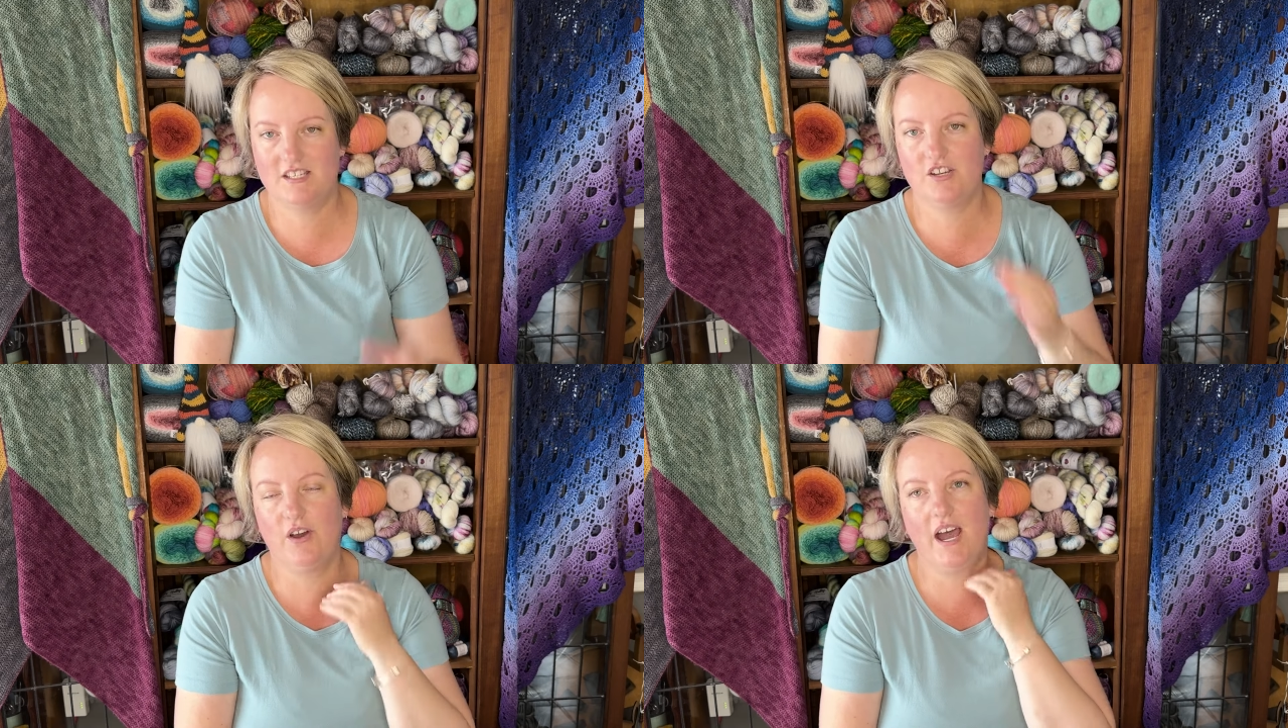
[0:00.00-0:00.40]

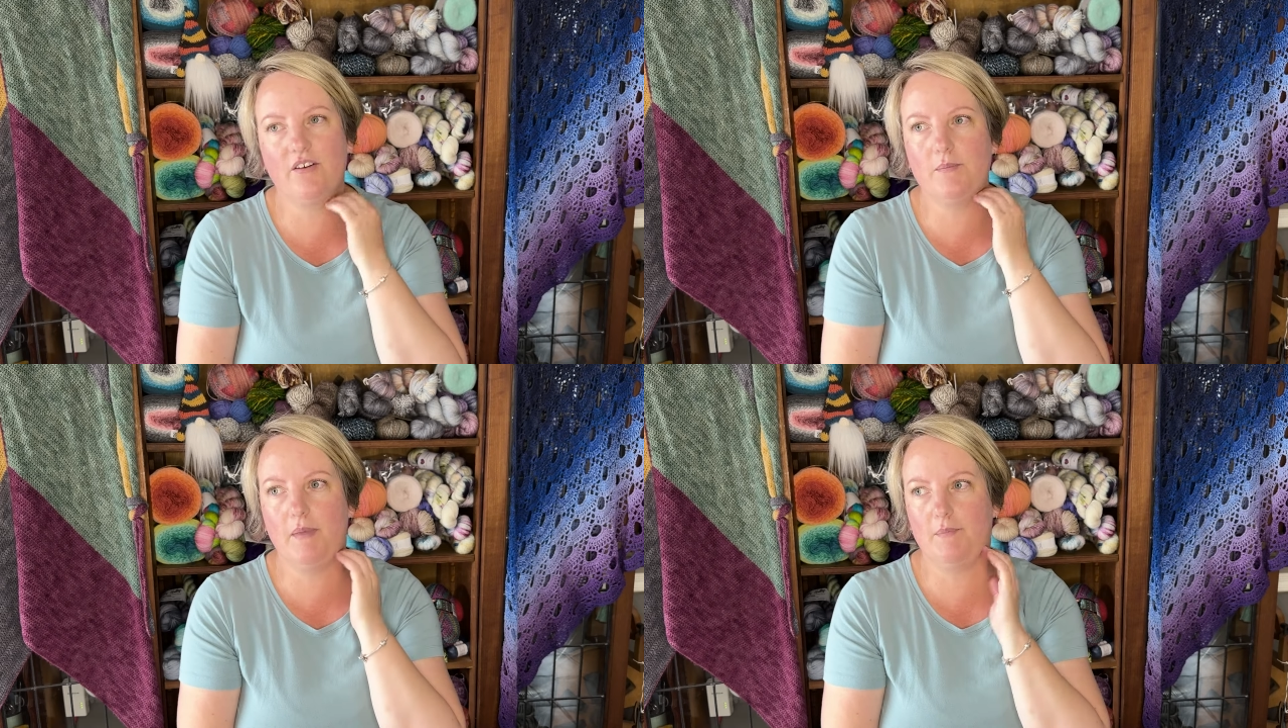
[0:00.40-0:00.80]
So I
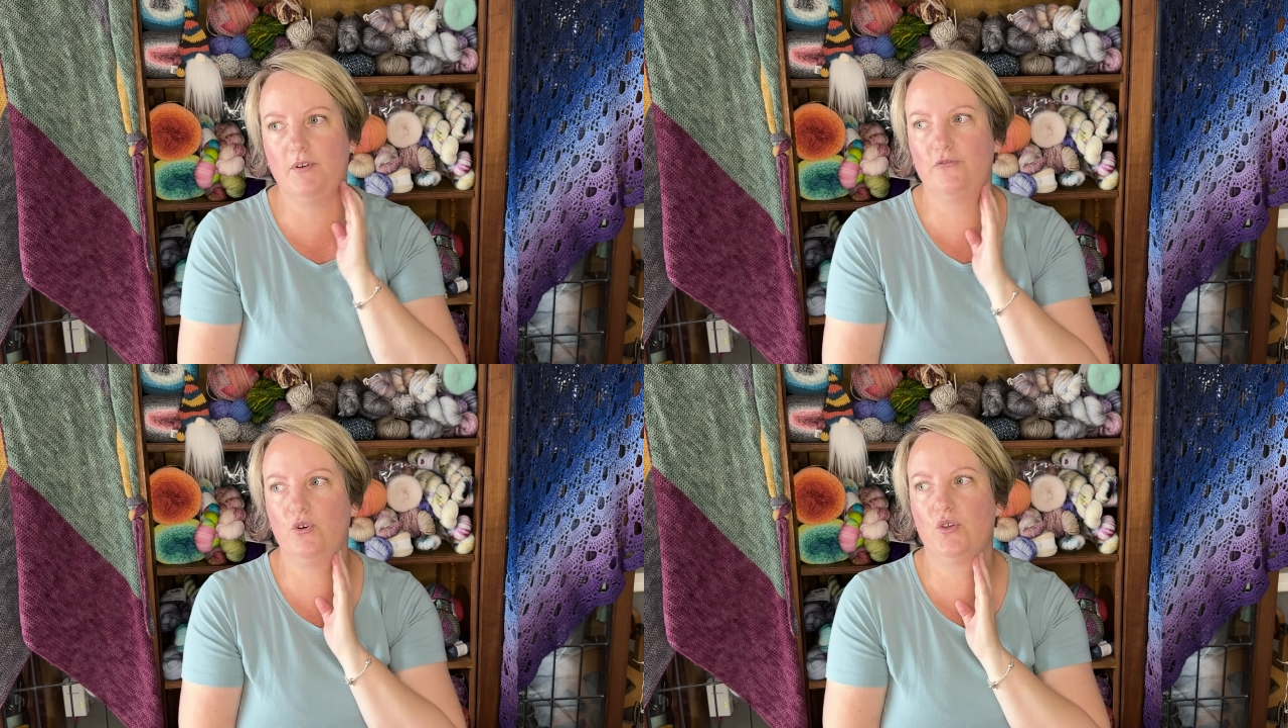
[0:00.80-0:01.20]

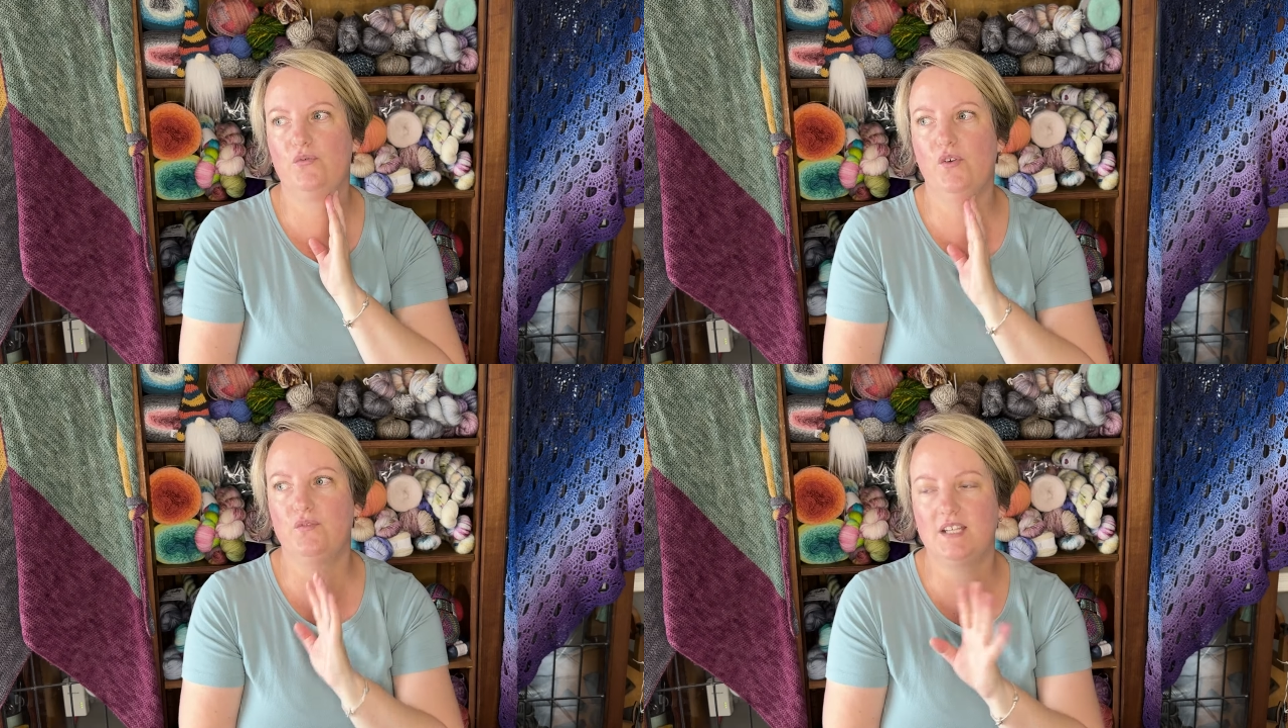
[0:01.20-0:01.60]
remember for the
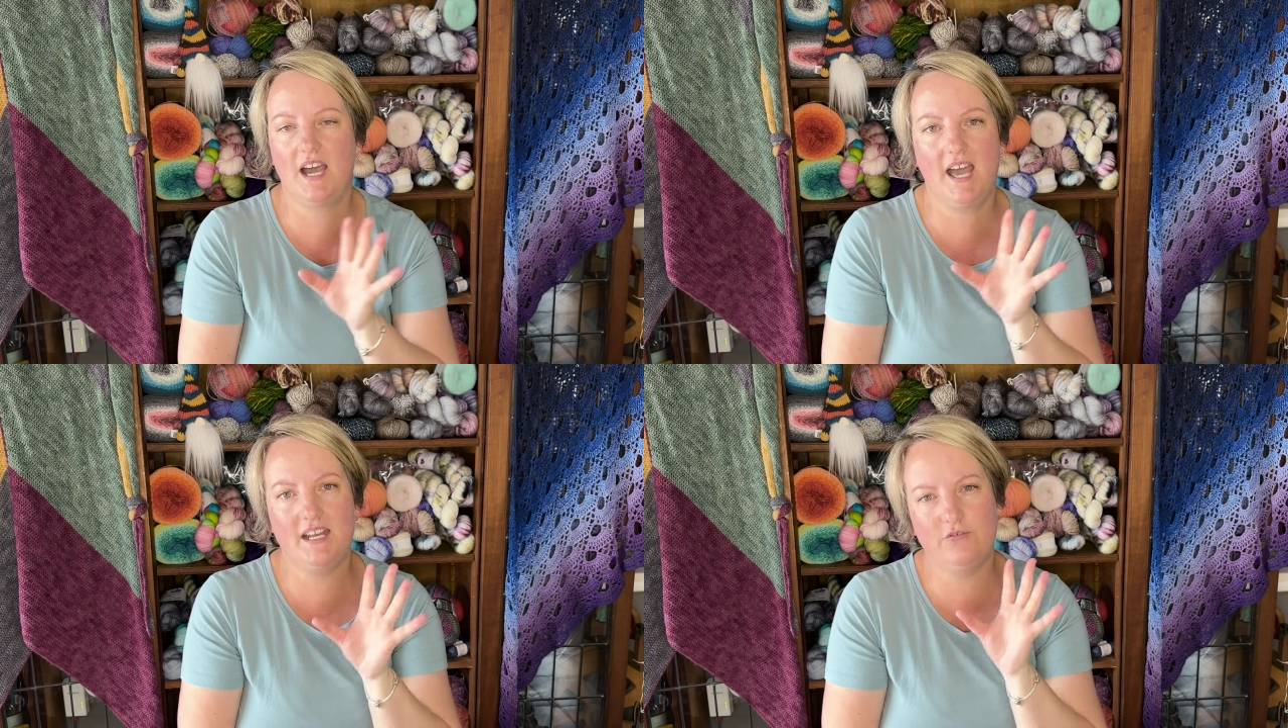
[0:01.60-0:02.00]
fifty,
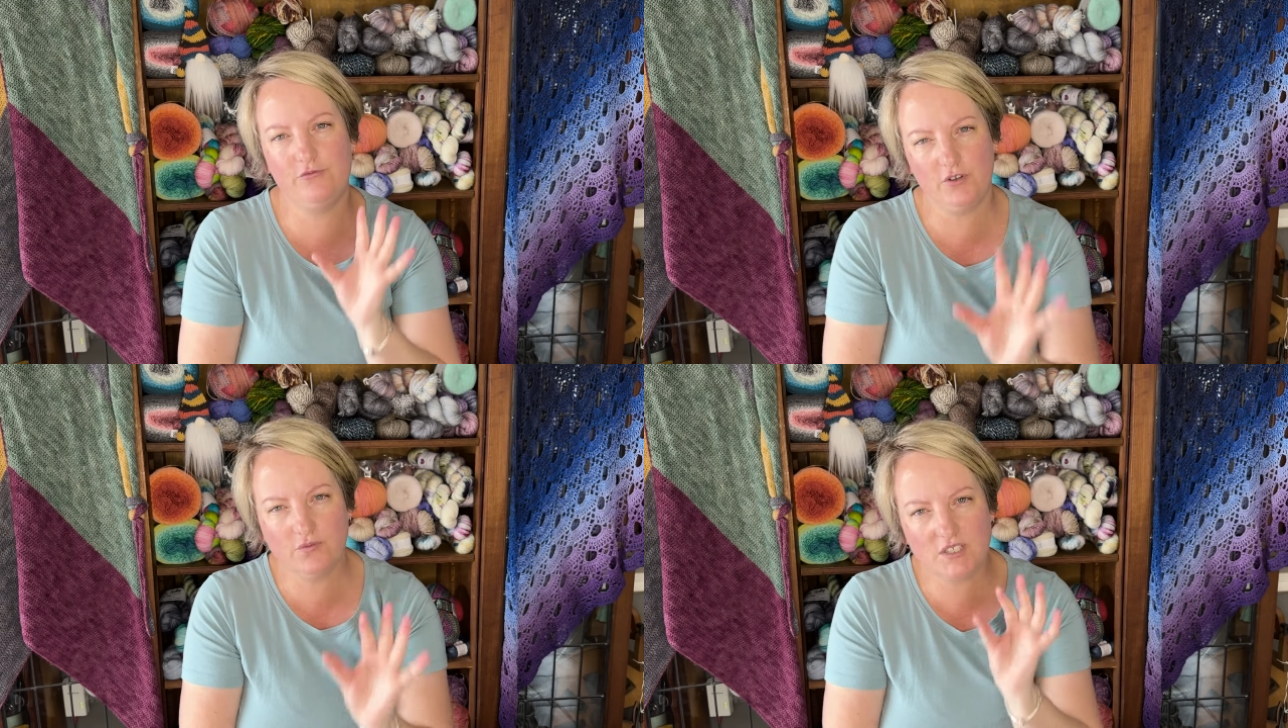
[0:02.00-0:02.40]
I had a
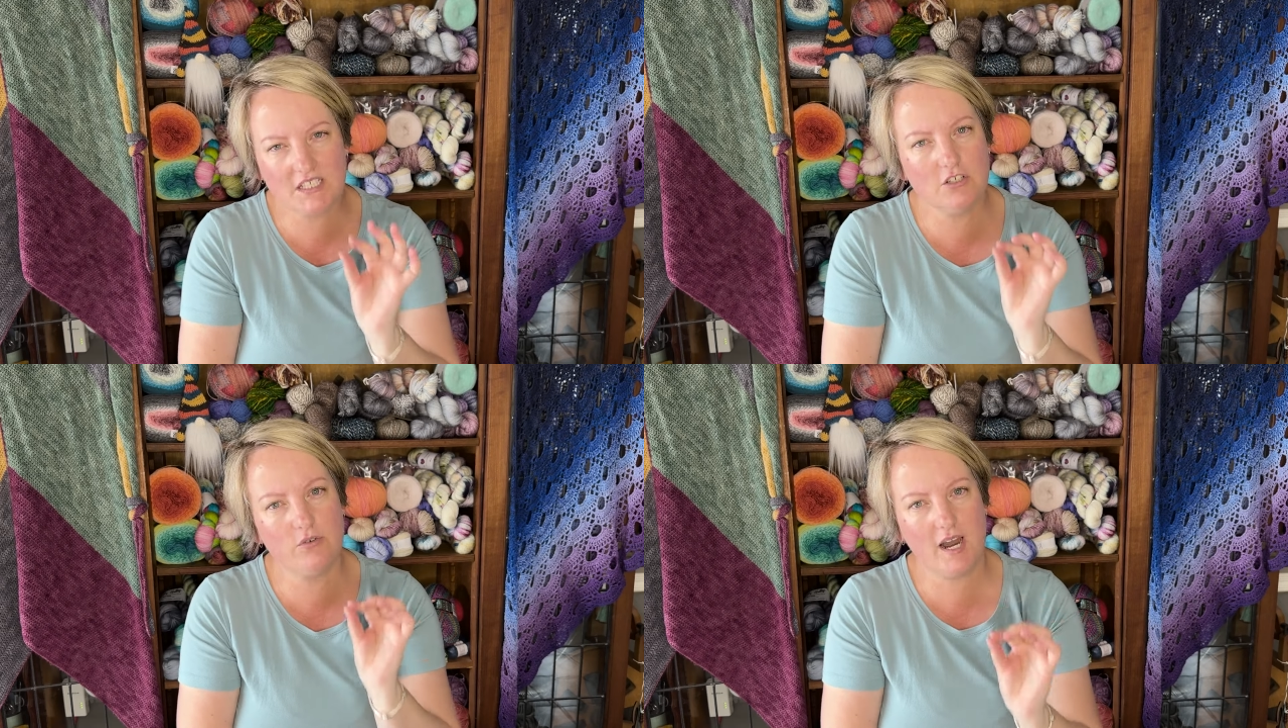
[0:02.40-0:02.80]

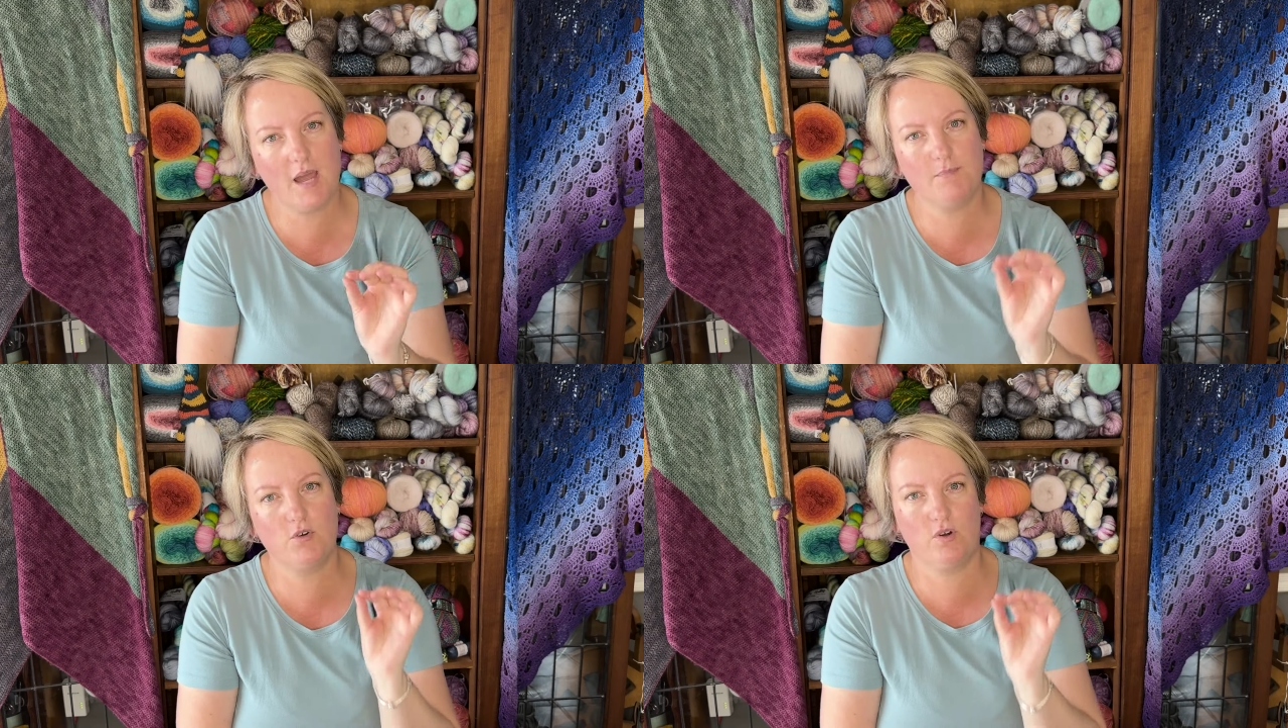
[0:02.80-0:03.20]
fifteen
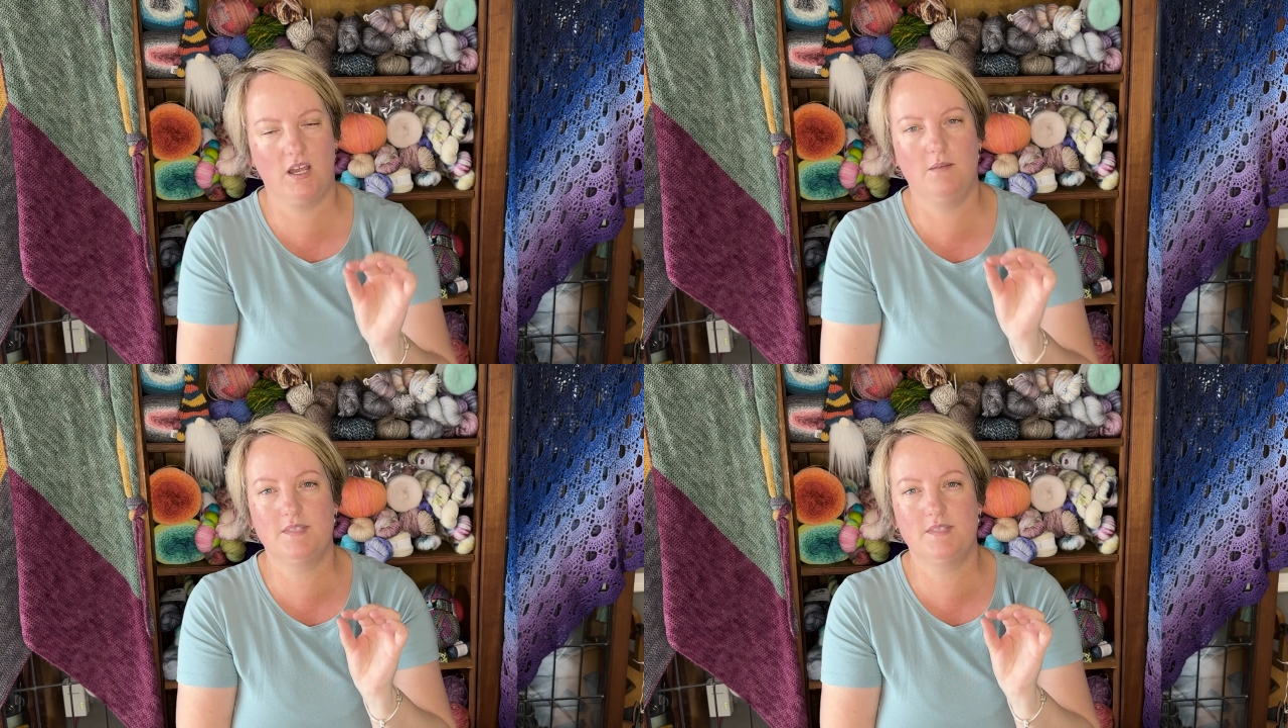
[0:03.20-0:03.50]
gram um,